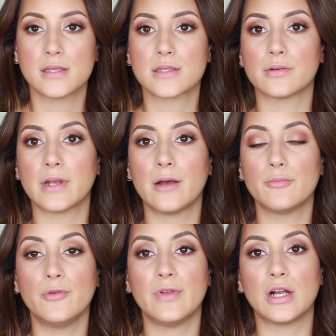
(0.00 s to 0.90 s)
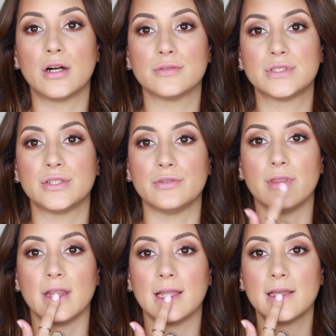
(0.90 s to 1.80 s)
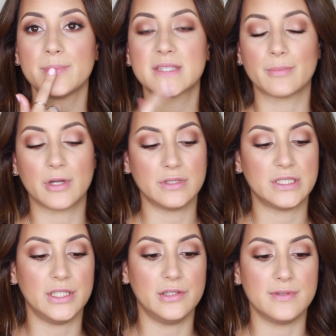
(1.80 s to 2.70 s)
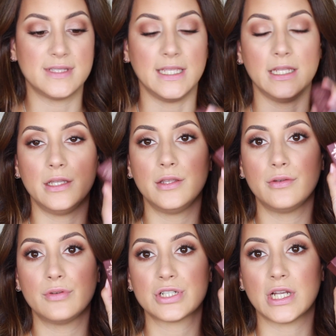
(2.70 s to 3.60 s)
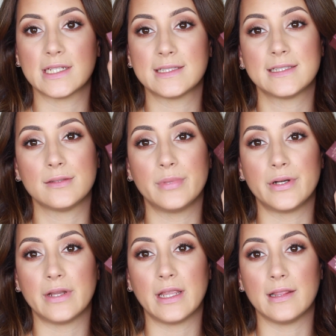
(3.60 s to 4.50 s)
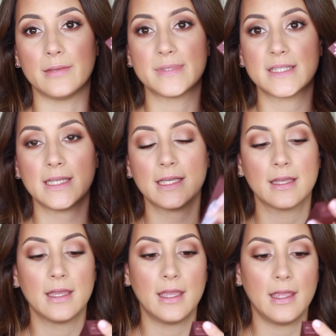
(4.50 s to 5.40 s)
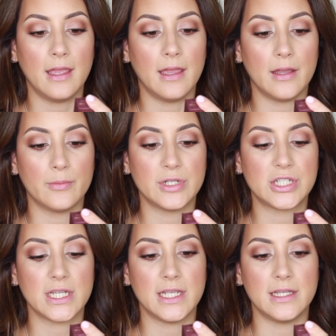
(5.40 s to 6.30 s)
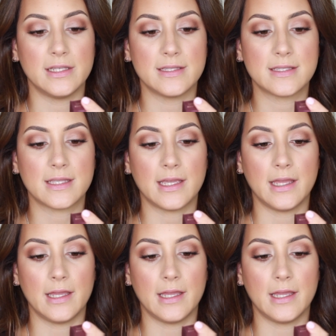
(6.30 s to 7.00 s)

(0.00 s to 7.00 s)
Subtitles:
So now moving on to the lips, I'm going to use the new Charlotte Tilbury lipstick, which is